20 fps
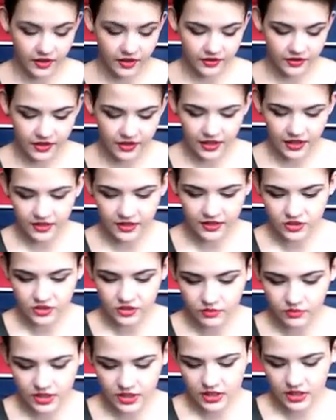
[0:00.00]
the Got You
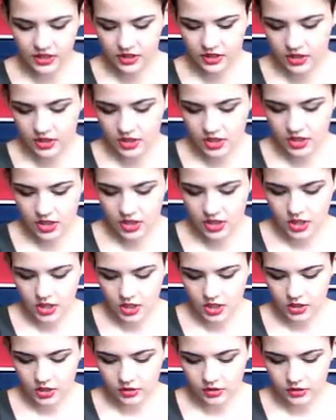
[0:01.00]
Be
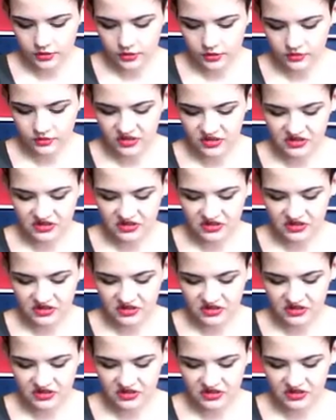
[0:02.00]
glued.